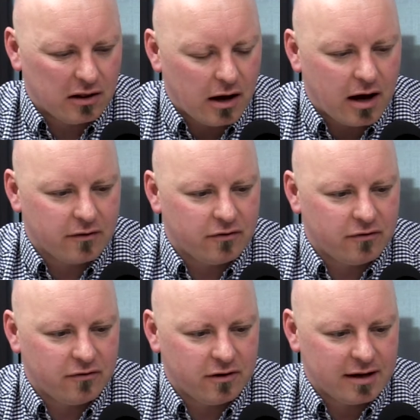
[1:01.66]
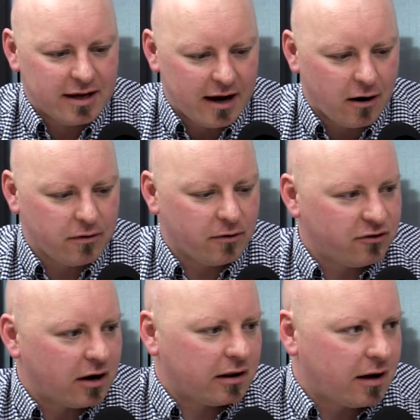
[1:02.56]
a lot of care, there's
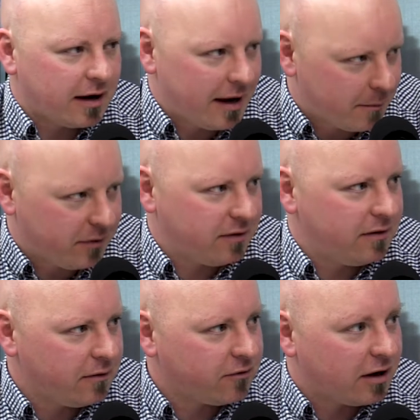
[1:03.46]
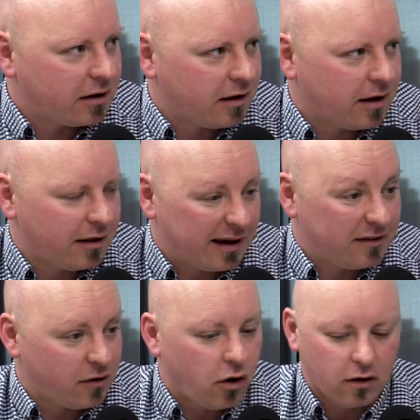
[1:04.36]
not a lot of empathy, there's not a lot, like
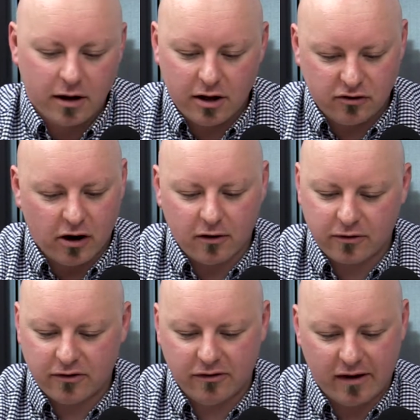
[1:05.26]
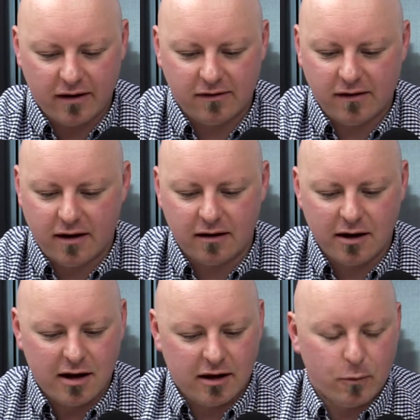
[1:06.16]
it's all dollars and cents, and
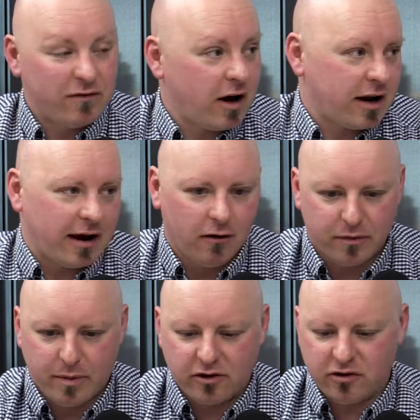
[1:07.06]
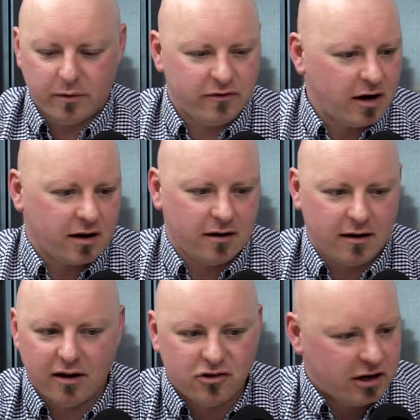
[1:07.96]
we've got a health budget, we've got an
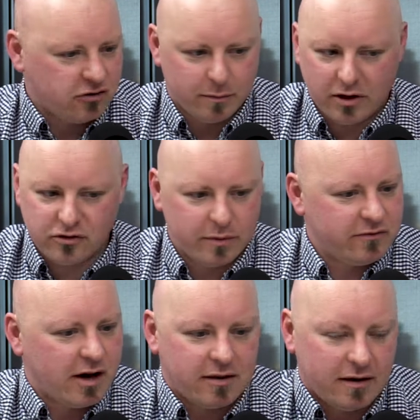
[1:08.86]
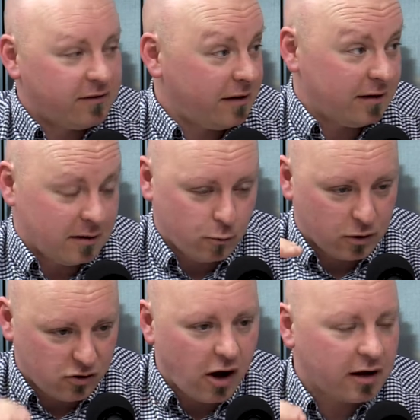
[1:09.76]
education budget, we've got this, and
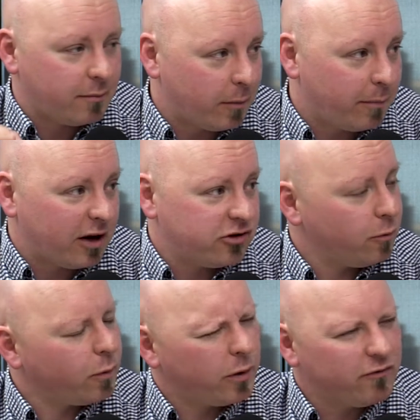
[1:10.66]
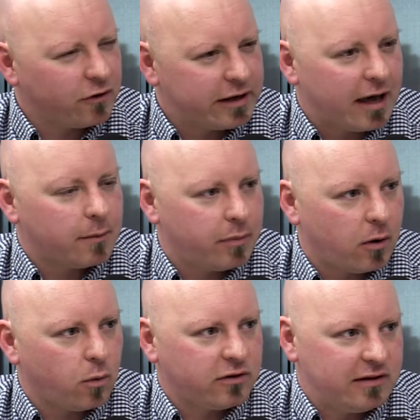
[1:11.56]
we're talking about budget when we forget
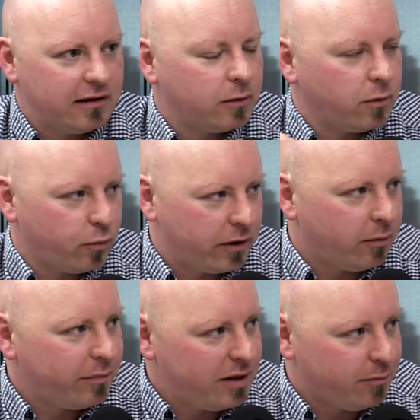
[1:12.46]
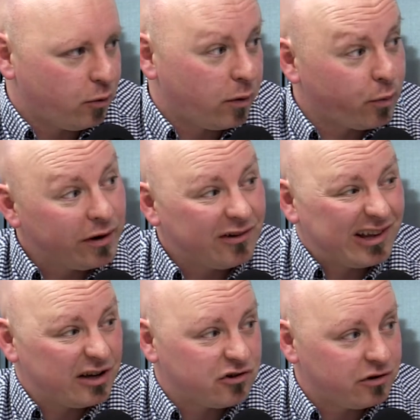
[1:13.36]
about we're dealing with real people with real
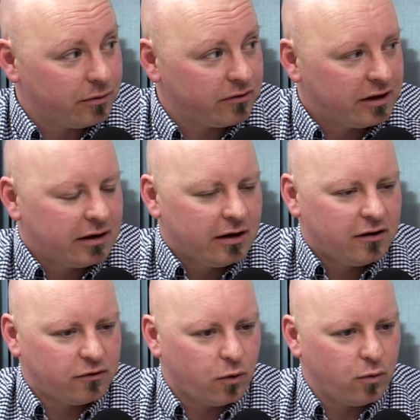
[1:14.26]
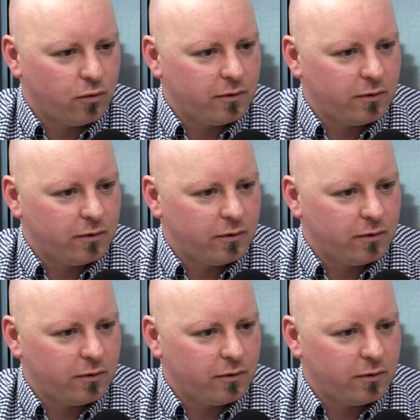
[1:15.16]
issues. So